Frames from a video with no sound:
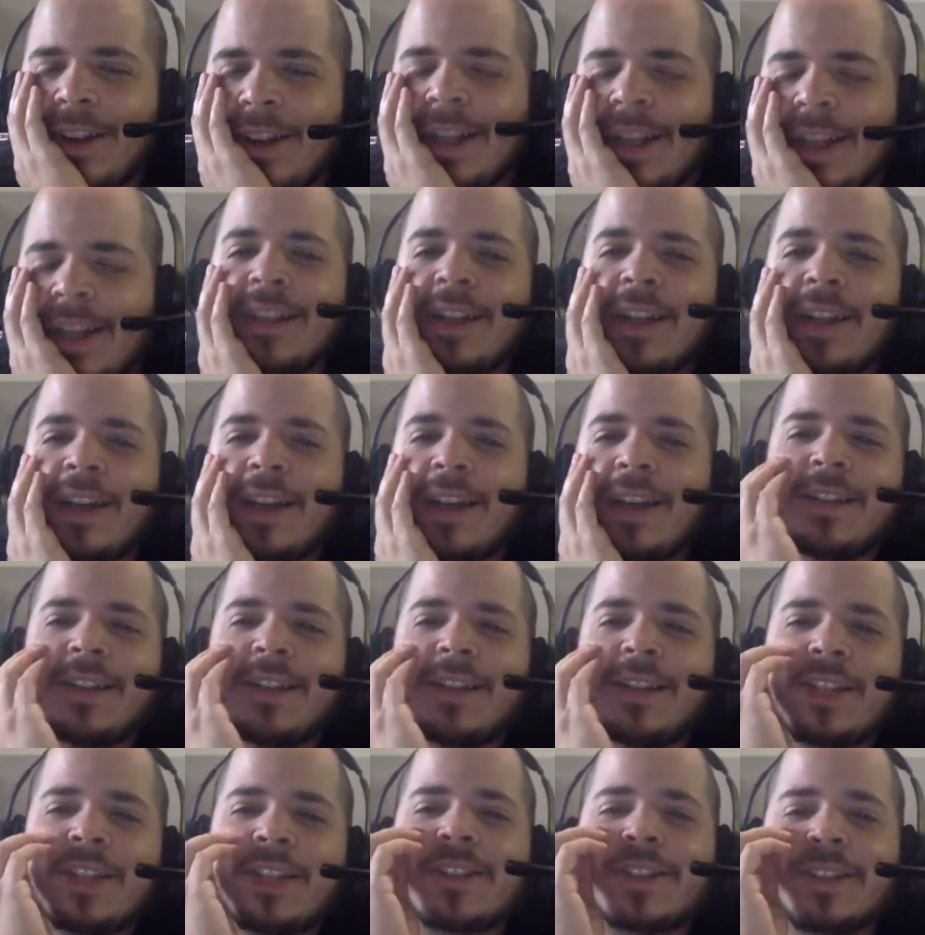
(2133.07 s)
Okay. It,
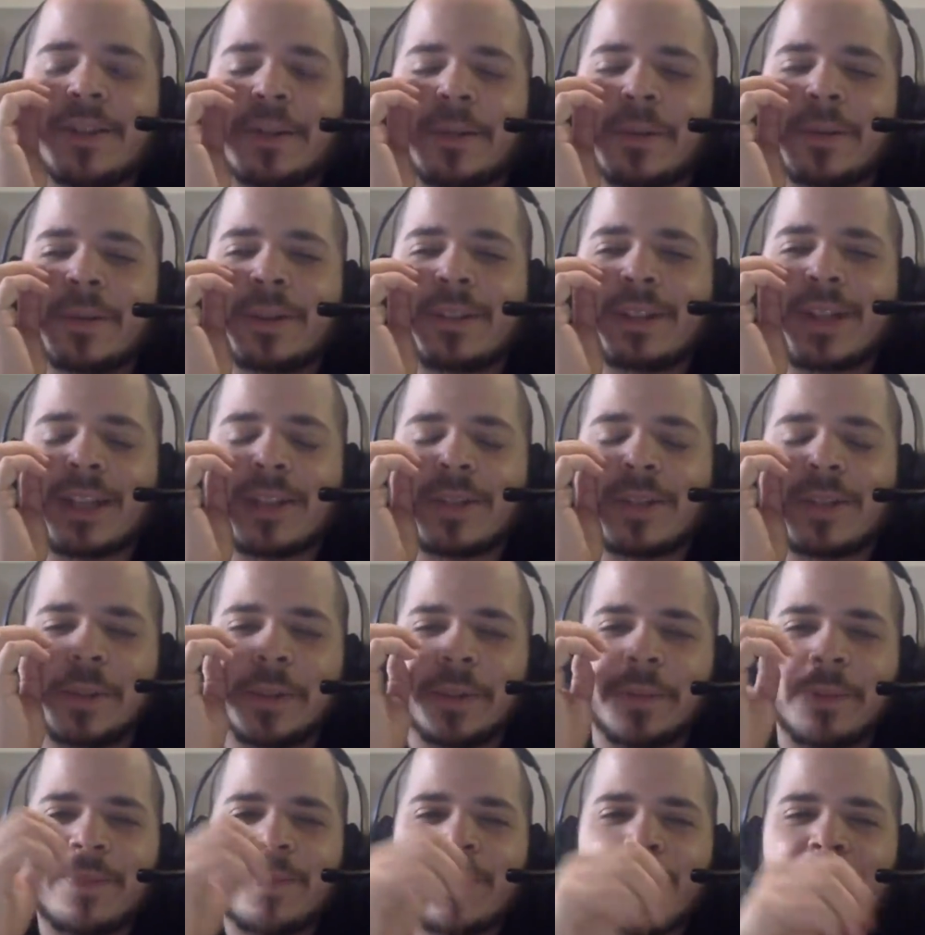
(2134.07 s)
Jess knows because I
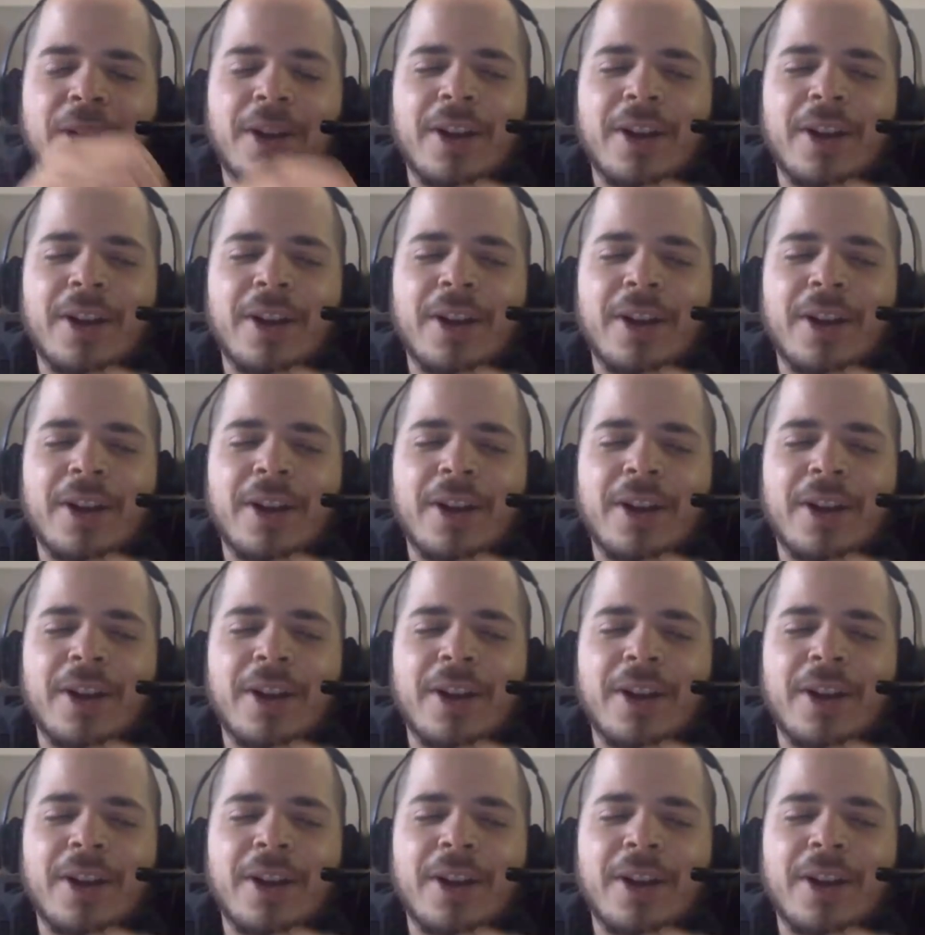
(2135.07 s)
told him.